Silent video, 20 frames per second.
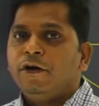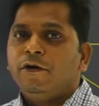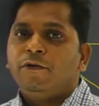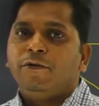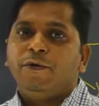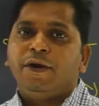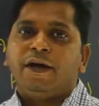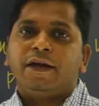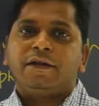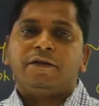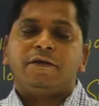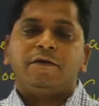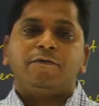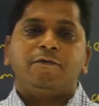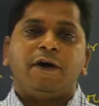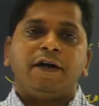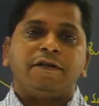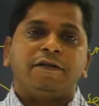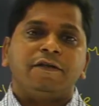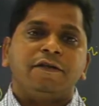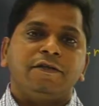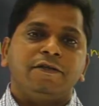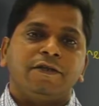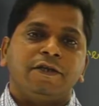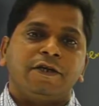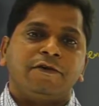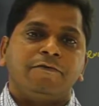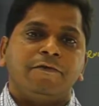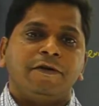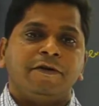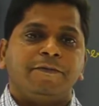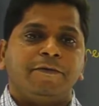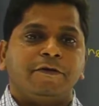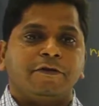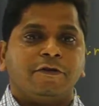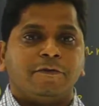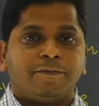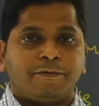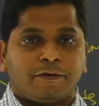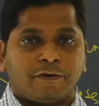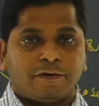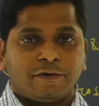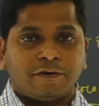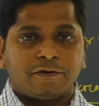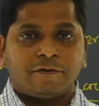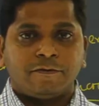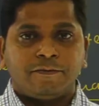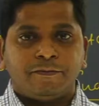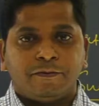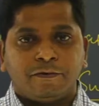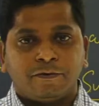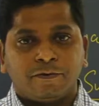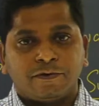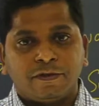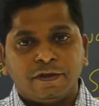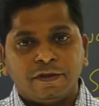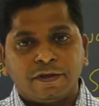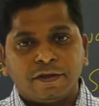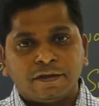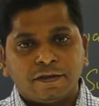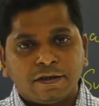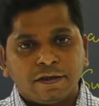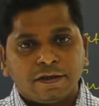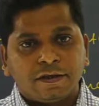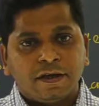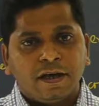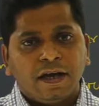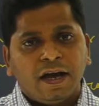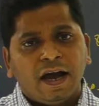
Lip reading: where the water is required for the process of photosynthesis